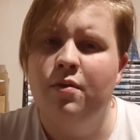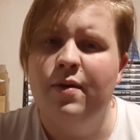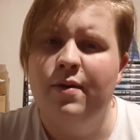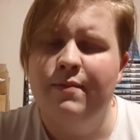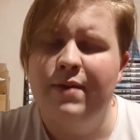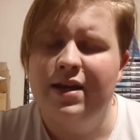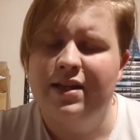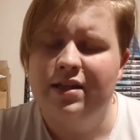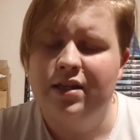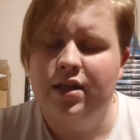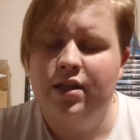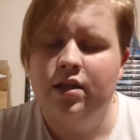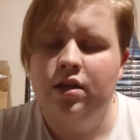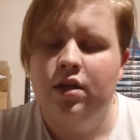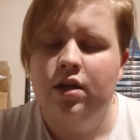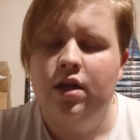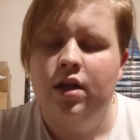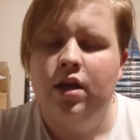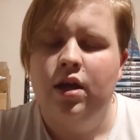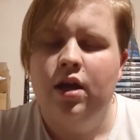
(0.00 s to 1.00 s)
bit better.
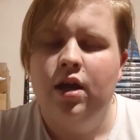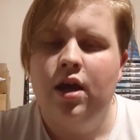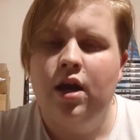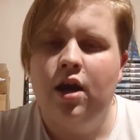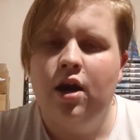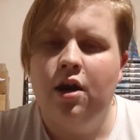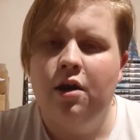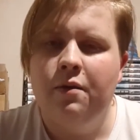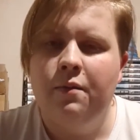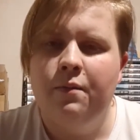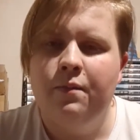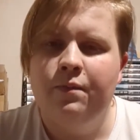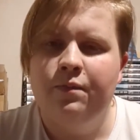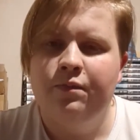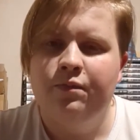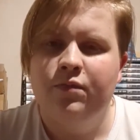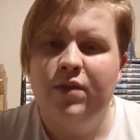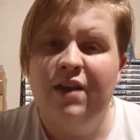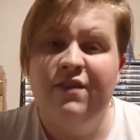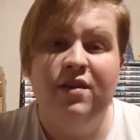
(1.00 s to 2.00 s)

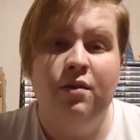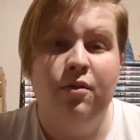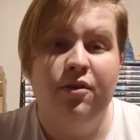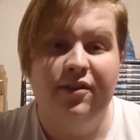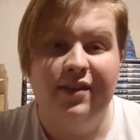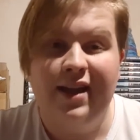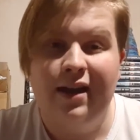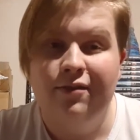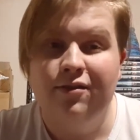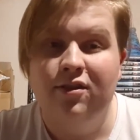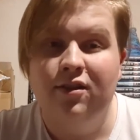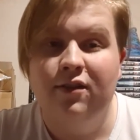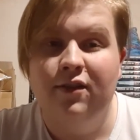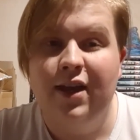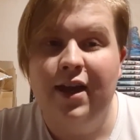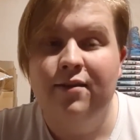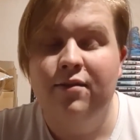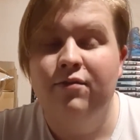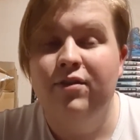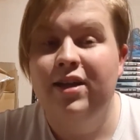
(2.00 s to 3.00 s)
If that wasn't Councillor
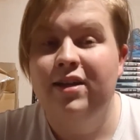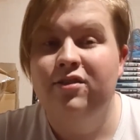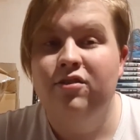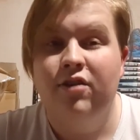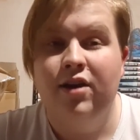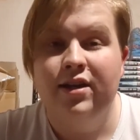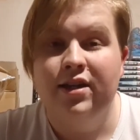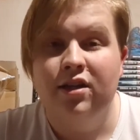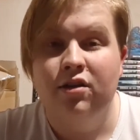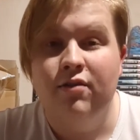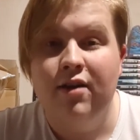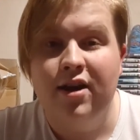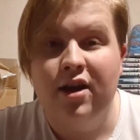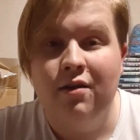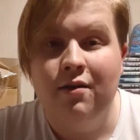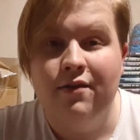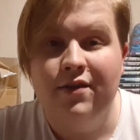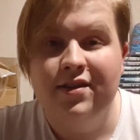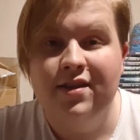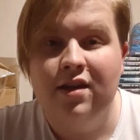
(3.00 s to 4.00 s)
Geese, I'm really sorry I didn't credit
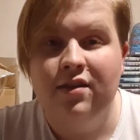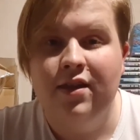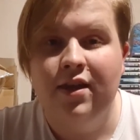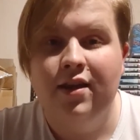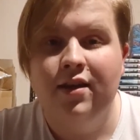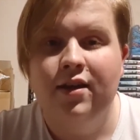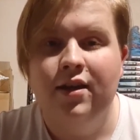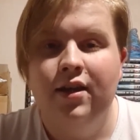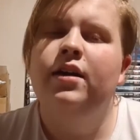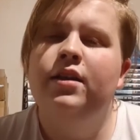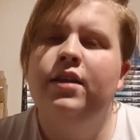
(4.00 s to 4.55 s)
whoever said that.